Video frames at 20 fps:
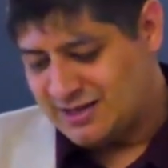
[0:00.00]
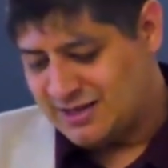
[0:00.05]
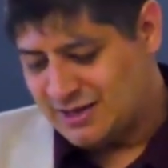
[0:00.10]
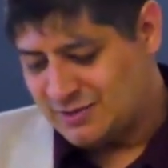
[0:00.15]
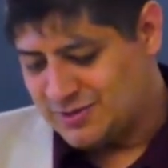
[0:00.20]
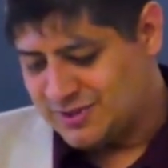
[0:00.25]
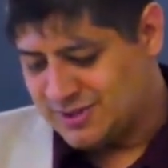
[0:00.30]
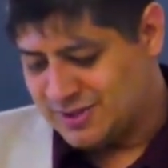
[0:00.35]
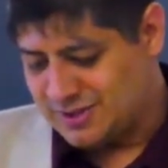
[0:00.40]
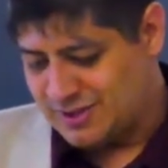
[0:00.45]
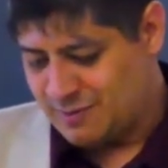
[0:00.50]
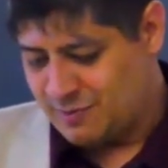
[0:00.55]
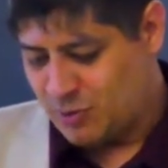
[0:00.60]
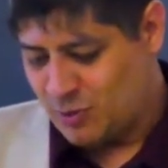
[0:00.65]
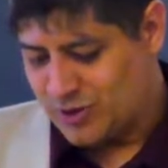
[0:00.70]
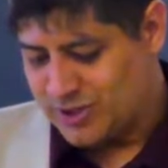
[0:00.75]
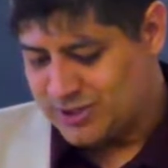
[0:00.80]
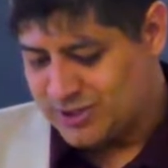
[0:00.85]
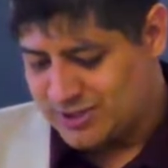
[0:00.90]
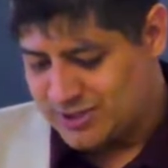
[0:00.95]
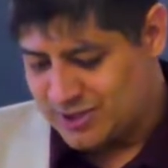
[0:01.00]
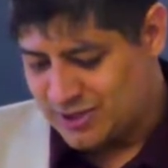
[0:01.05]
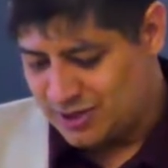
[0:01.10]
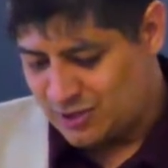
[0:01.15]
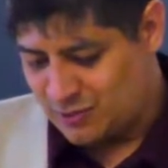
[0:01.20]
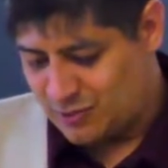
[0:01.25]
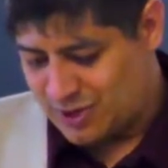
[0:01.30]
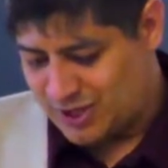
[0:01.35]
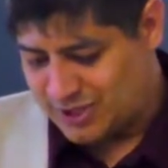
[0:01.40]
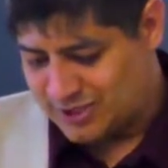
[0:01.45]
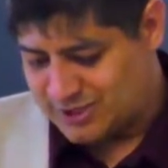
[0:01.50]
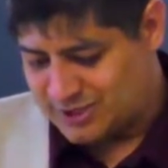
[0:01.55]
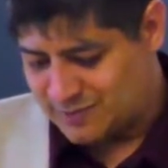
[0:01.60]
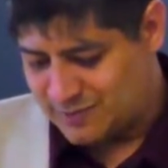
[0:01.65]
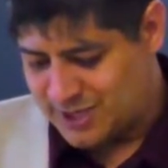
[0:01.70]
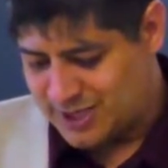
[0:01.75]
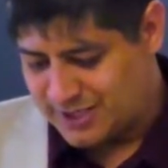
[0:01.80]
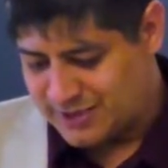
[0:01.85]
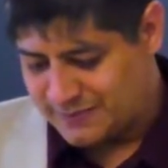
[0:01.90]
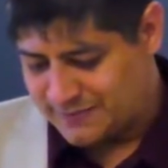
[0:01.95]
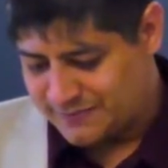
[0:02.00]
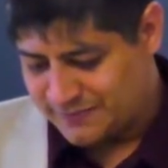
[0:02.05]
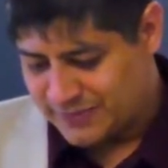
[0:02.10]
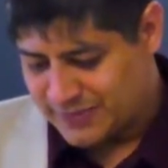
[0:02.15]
That was a, a point that they all wanted to make.